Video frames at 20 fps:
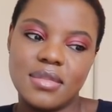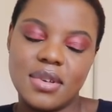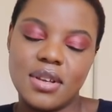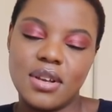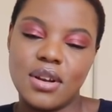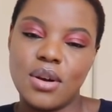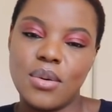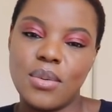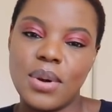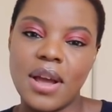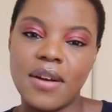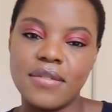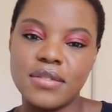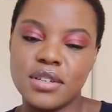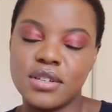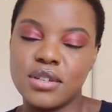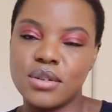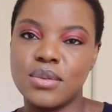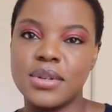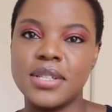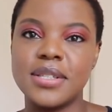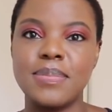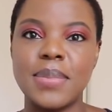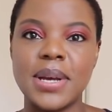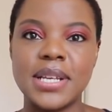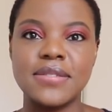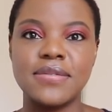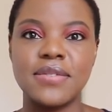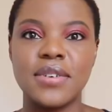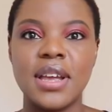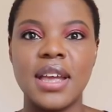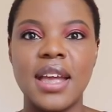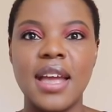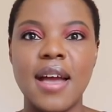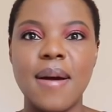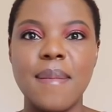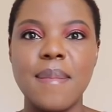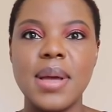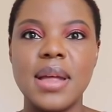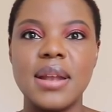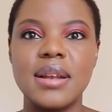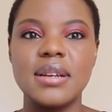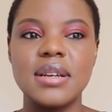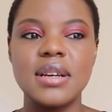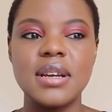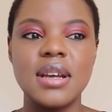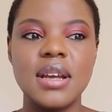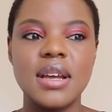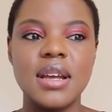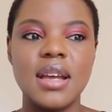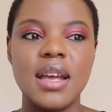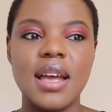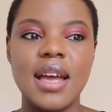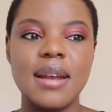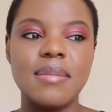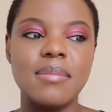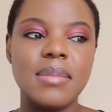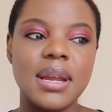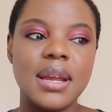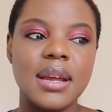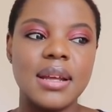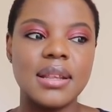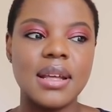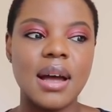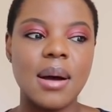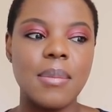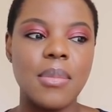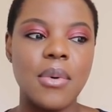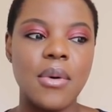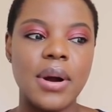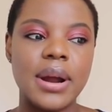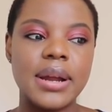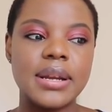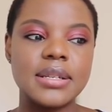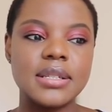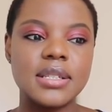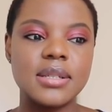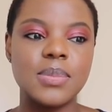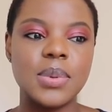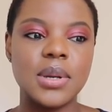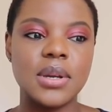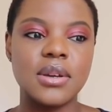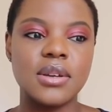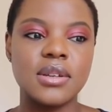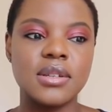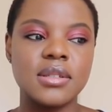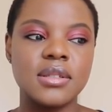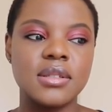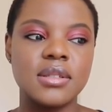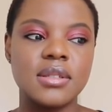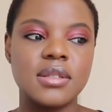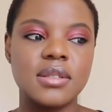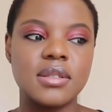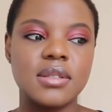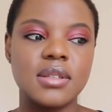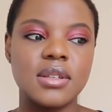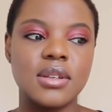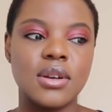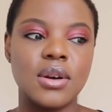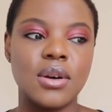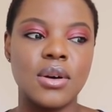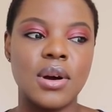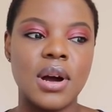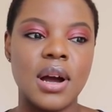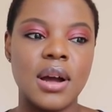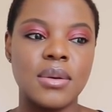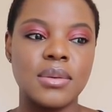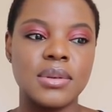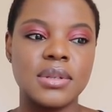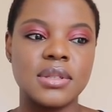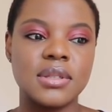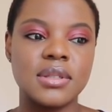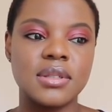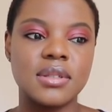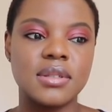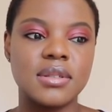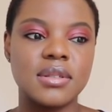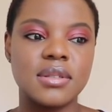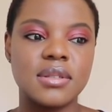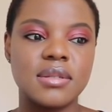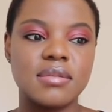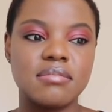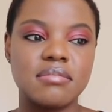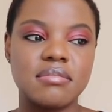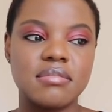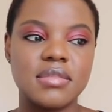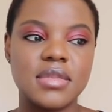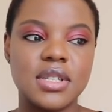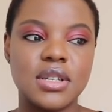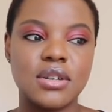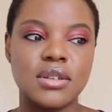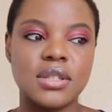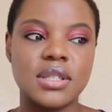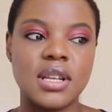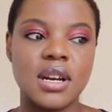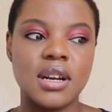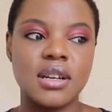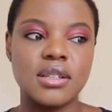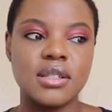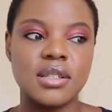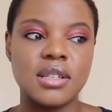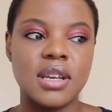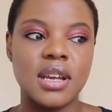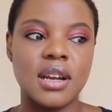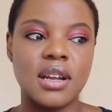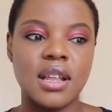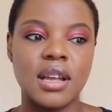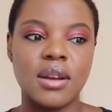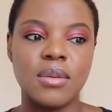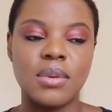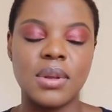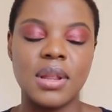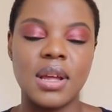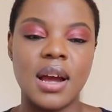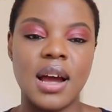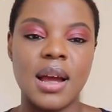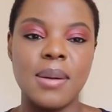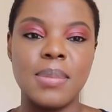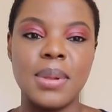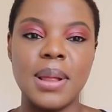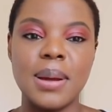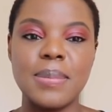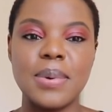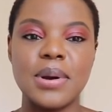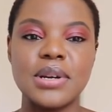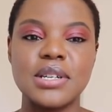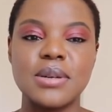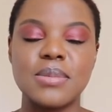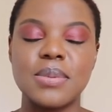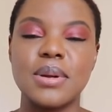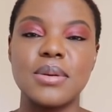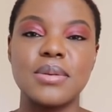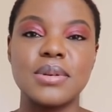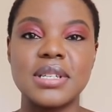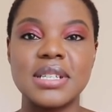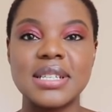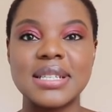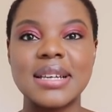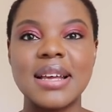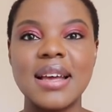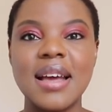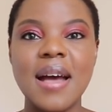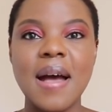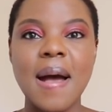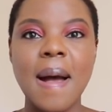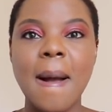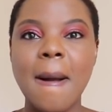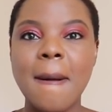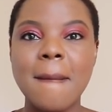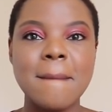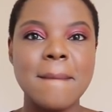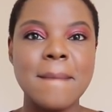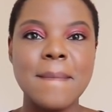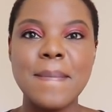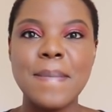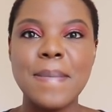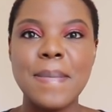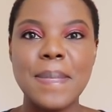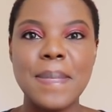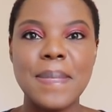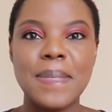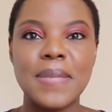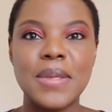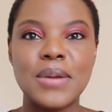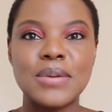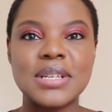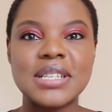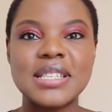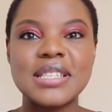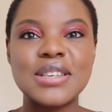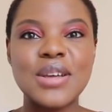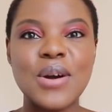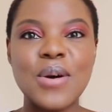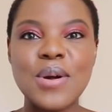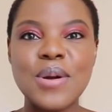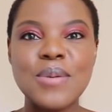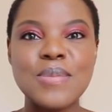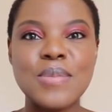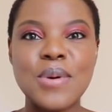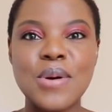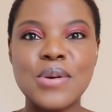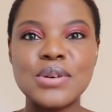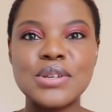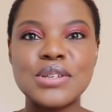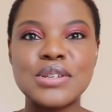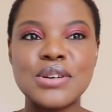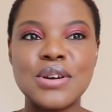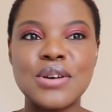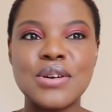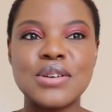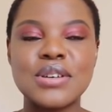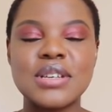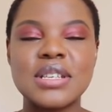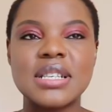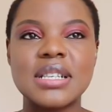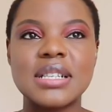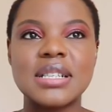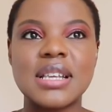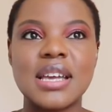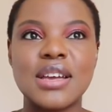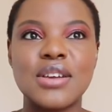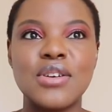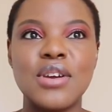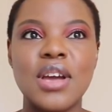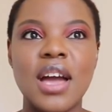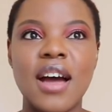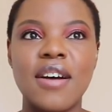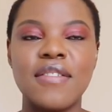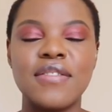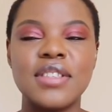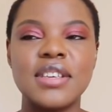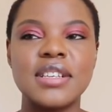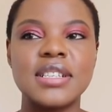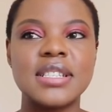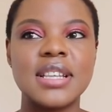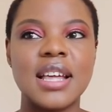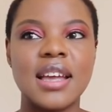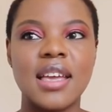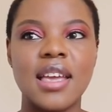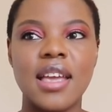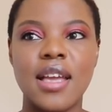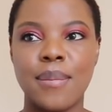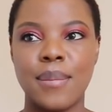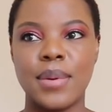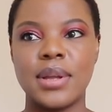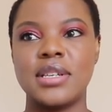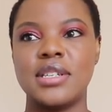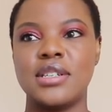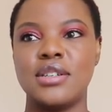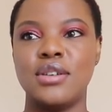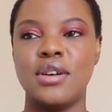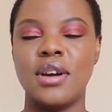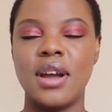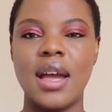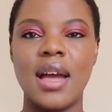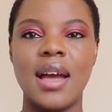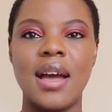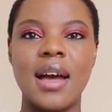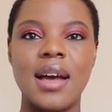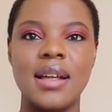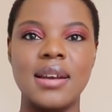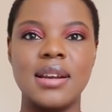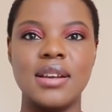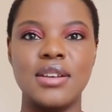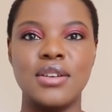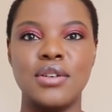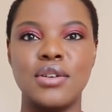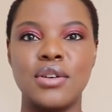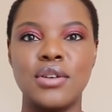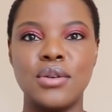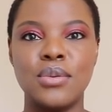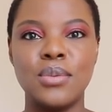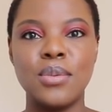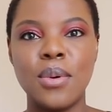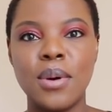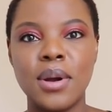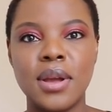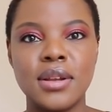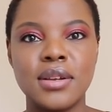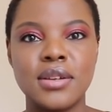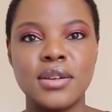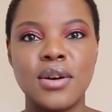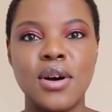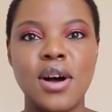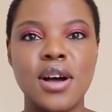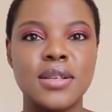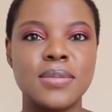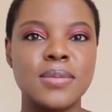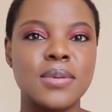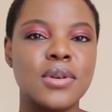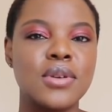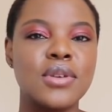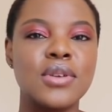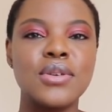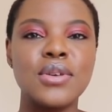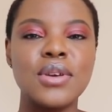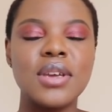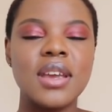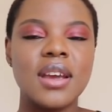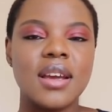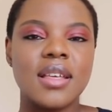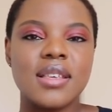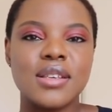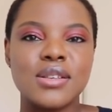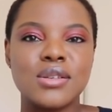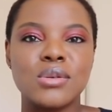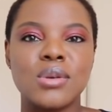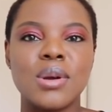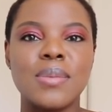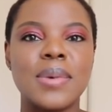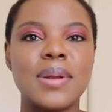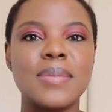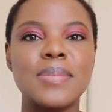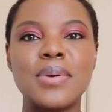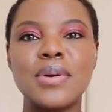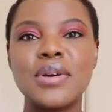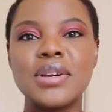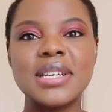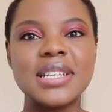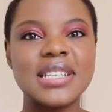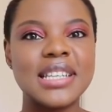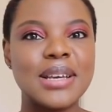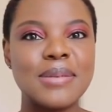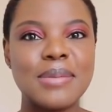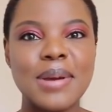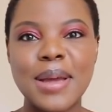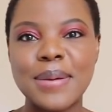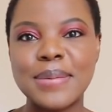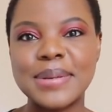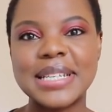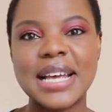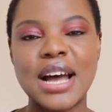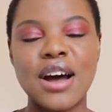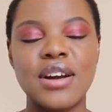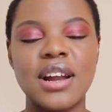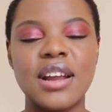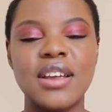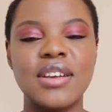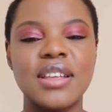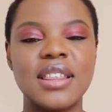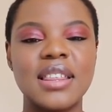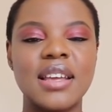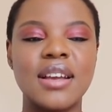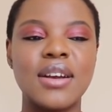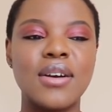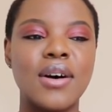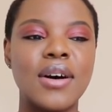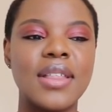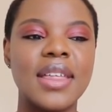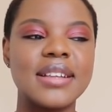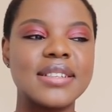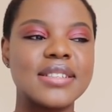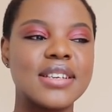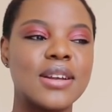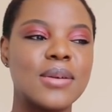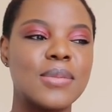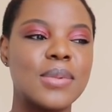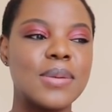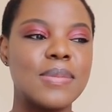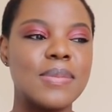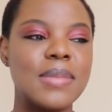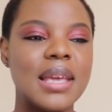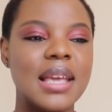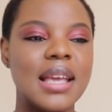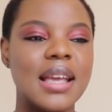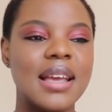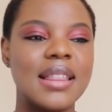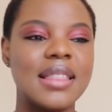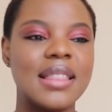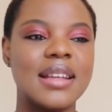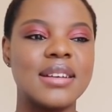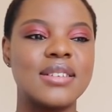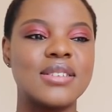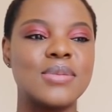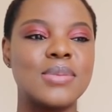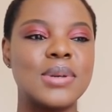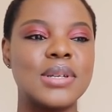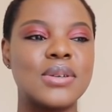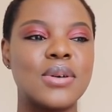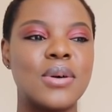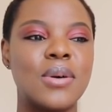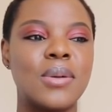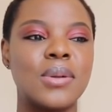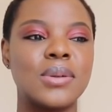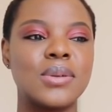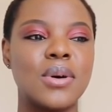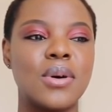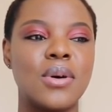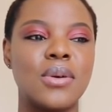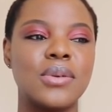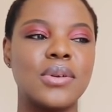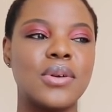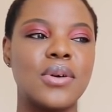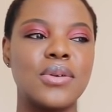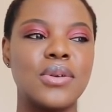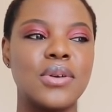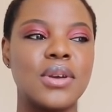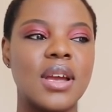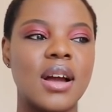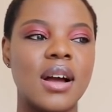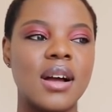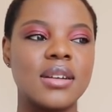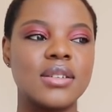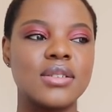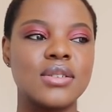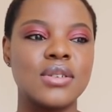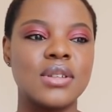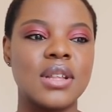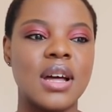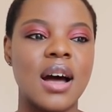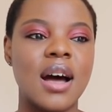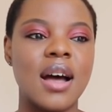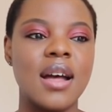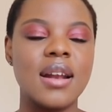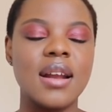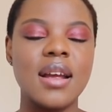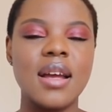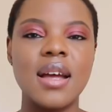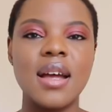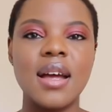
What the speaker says: you know, we have to do what's best for him and me at that point, because, you know, I was, you know, starting to get like really high blood pressure. But it was just so emotional, because it's like you have this like image in your head, and, you know, you walk into the hospital and you hear these women pushing their babies out and you think, oh, that's gonna be me. And then to be told, oh no, you can't do that.